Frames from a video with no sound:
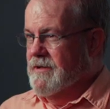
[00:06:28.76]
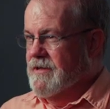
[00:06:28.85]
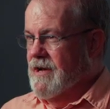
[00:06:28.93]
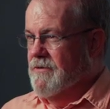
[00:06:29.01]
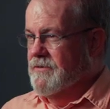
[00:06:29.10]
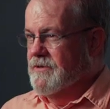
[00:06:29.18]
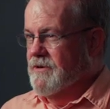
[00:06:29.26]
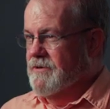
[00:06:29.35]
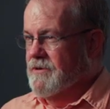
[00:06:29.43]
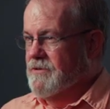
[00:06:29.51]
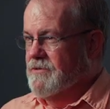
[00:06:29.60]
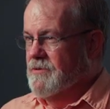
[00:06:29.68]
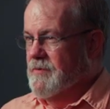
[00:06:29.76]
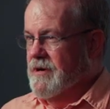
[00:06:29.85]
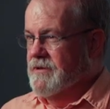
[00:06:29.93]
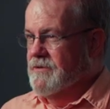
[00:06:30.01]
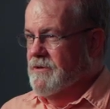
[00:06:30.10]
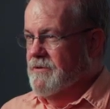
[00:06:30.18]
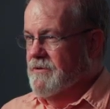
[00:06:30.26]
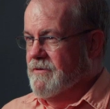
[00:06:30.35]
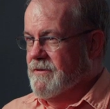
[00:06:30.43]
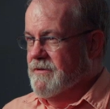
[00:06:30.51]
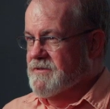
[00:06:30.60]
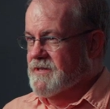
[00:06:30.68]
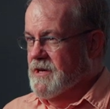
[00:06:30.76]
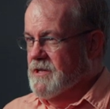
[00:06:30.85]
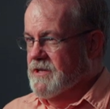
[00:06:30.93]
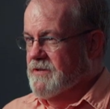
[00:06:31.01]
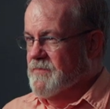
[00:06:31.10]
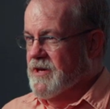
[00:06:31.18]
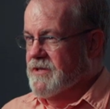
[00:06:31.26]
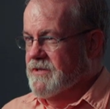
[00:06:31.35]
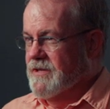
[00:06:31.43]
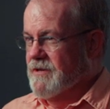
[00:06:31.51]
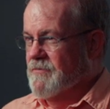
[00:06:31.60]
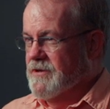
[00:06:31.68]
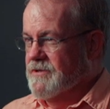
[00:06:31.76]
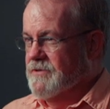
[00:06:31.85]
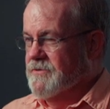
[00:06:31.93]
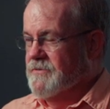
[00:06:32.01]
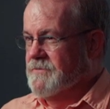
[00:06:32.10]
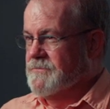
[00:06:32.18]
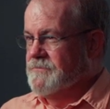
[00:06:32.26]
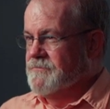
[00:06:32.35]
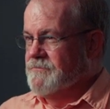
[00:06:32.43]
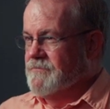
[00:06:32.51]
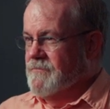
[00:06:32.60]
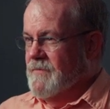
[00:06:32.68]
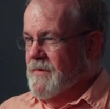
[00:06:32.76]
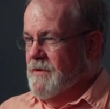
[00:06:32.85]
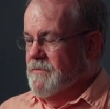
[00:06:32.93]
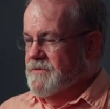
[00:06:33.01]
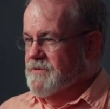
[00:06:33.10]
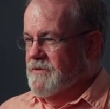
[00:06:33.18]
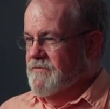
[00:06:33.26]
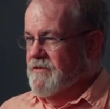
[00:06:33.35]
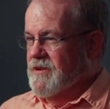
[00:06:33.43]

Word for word: like Yaw Nyarko, whom I know is a colleague of mine at NYU, we're sort of